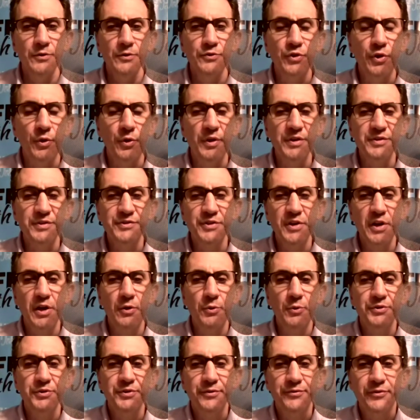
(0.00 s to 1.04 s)
Joe
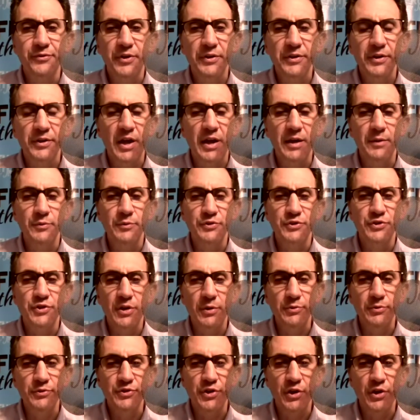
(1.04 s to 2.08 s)
Resinell with the front line with
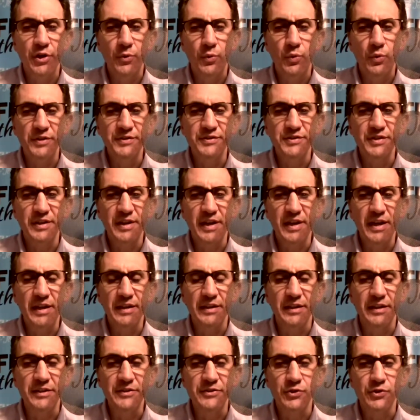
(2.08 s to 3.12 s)
Joe and Joe. Once again,
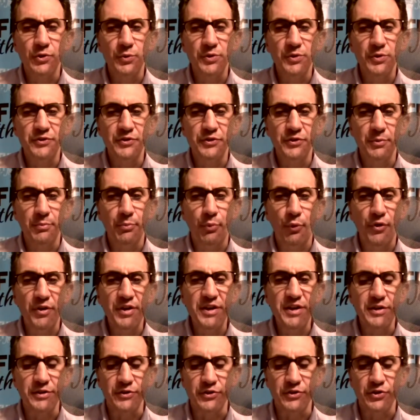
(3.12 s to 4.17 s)
let us go into the
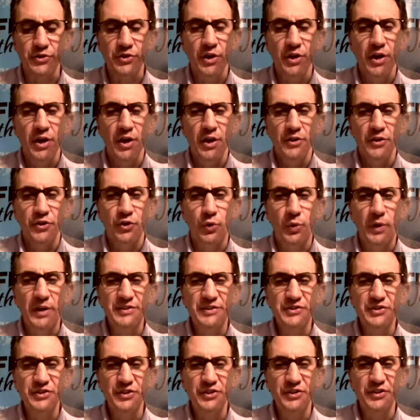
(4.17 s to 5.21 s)
breach. The
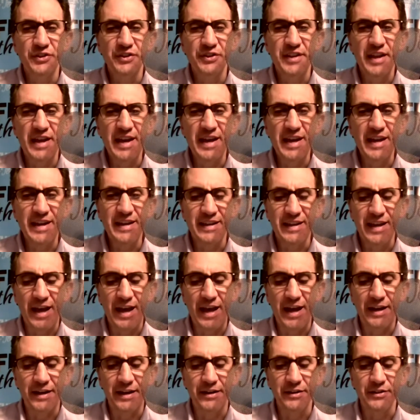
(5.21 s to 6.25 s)
question of the day,
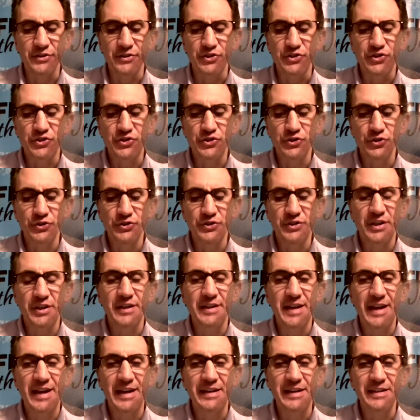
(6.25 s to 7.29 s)
Canada, should
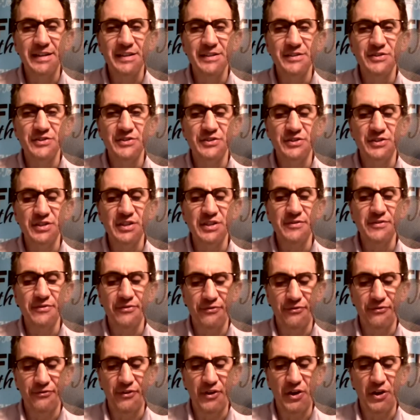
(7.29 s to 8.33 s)
Canadians
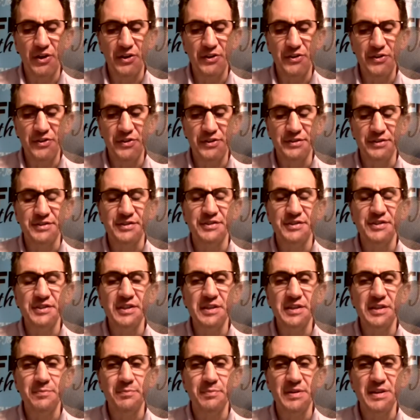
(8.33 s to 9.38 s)
defund the
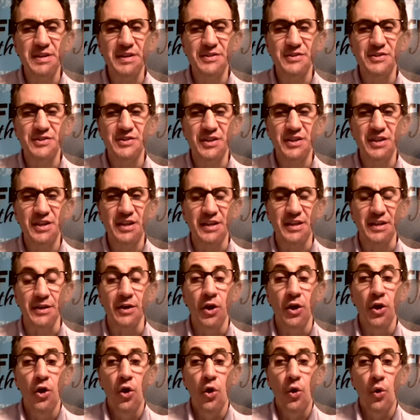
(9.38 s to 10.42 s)
CBC?
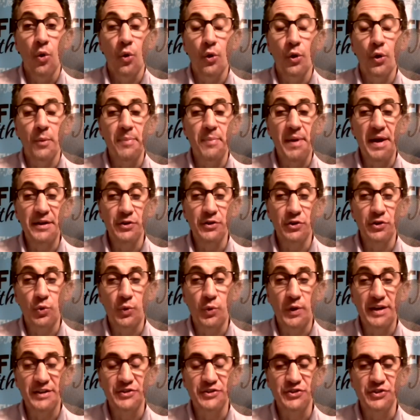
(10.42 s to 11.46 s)
Or a better
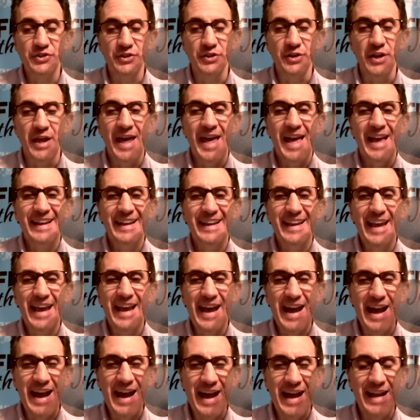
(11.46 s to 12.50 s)
question,
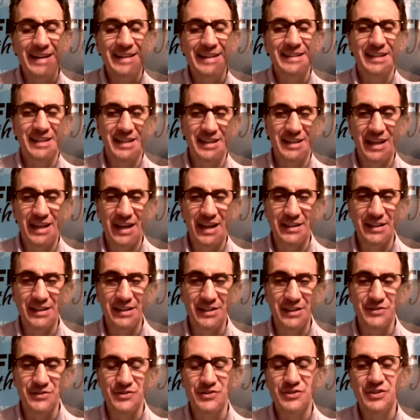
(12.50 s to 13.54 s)
can
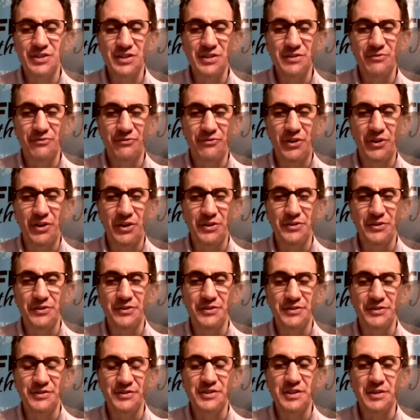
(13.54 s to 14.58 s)
Canadians defund
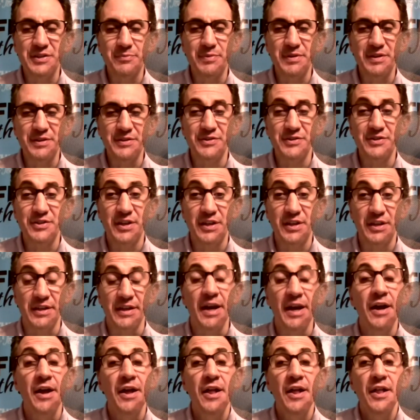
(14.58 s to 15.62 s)
the CBC?
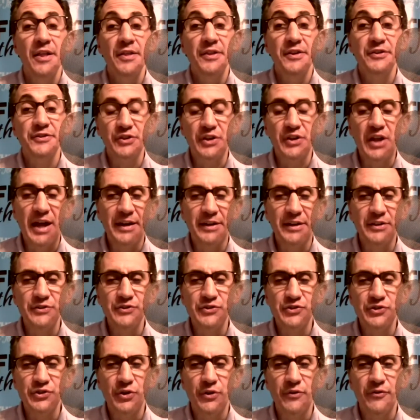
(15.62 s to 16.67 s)
There's a lot of
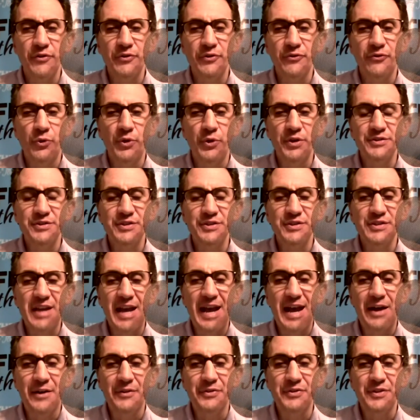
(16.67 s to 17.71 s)
conservative voices
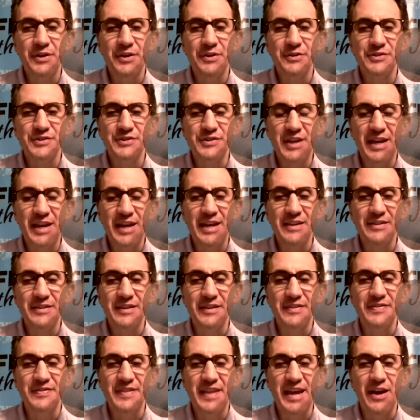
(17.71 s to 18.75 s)
out there saying
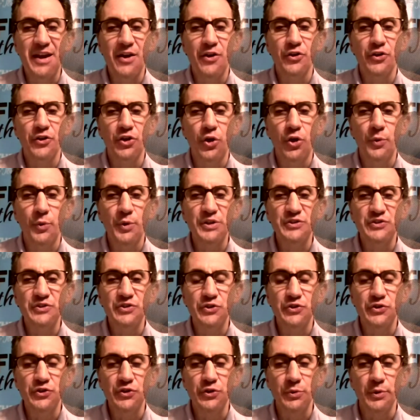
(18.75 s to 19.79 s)
that they are going to
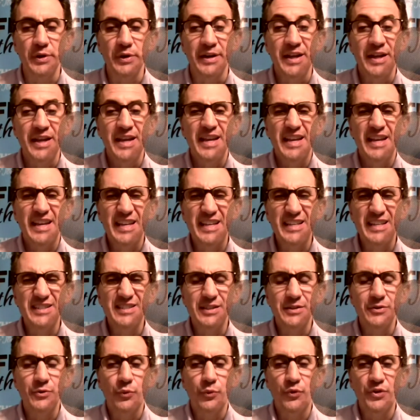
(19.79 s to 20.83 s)
do it. Is
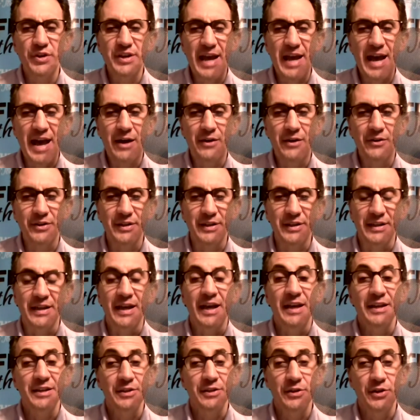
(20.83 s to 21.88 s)
it reality?
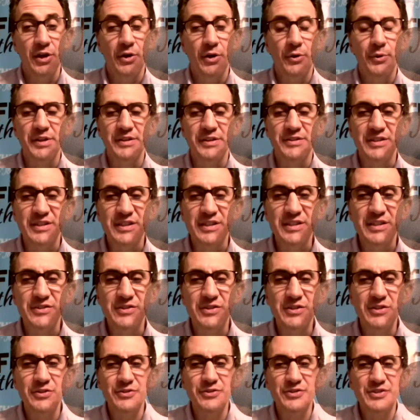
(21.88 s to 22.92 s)
You know, it's
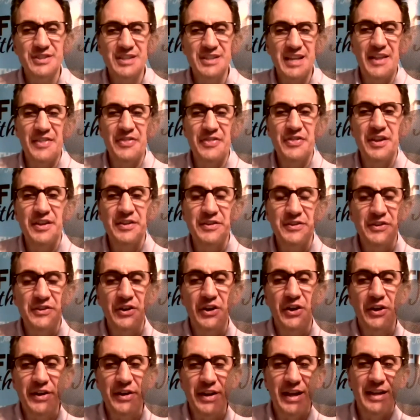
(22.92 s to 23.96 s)
easier said than
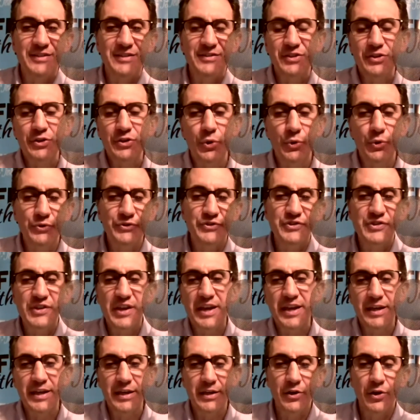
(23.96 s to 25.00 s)
done, as the old
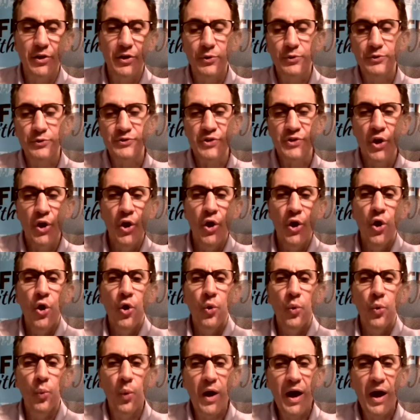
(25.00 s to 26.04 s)
saying goes.
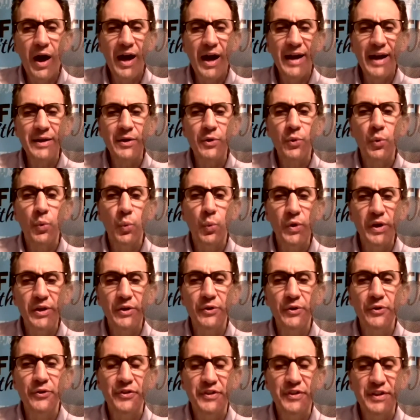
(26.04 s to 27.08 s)
Why
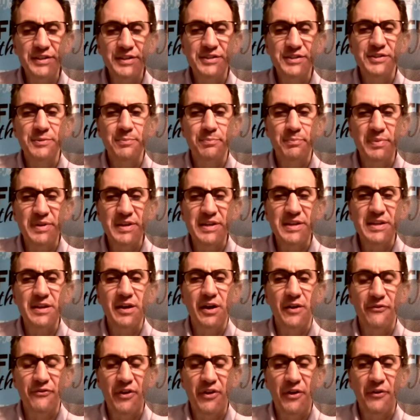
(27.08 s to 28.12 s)
will this be
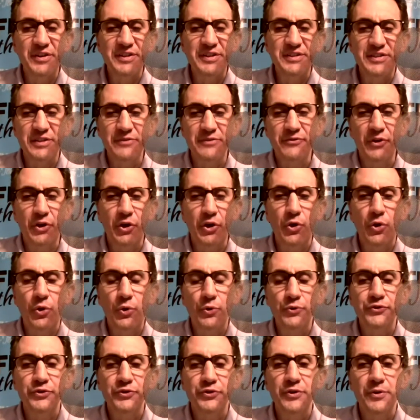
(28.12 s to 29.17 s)
a very
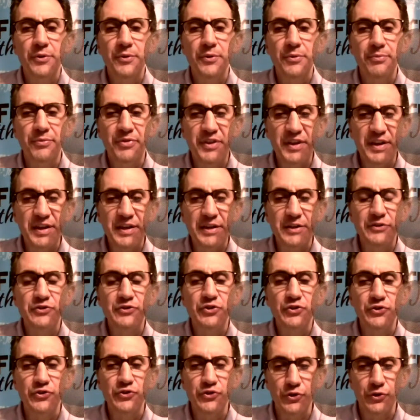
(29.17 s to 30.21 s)
difficult thing
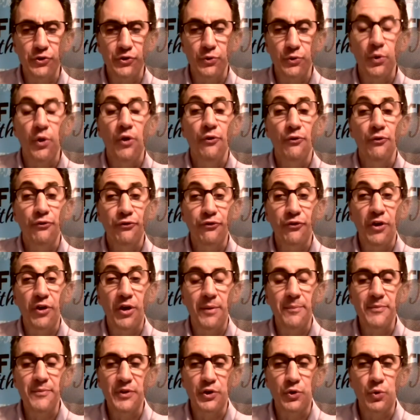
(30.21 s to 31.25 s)
to do
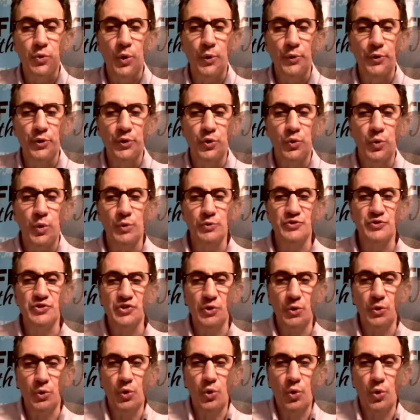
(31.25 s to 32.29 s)
from the quote unquote
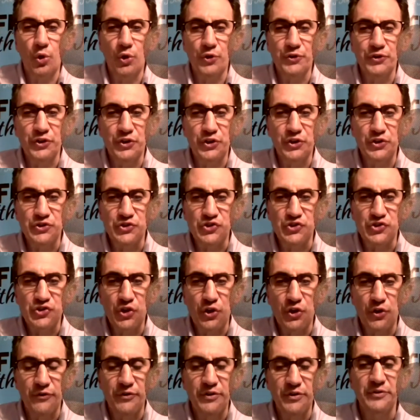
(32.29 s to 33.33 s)
so called
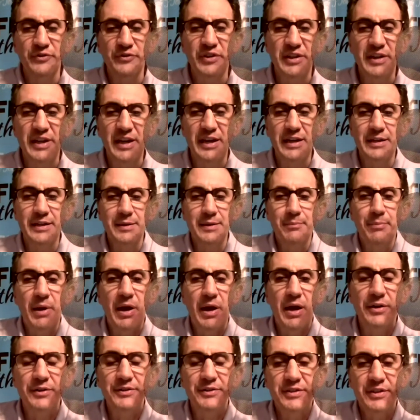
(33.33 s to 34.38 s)
conservative Canadian
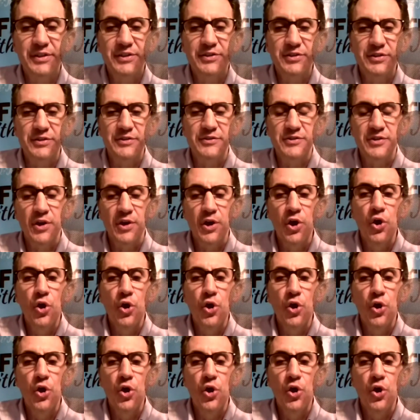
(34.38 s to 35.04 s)
politicians?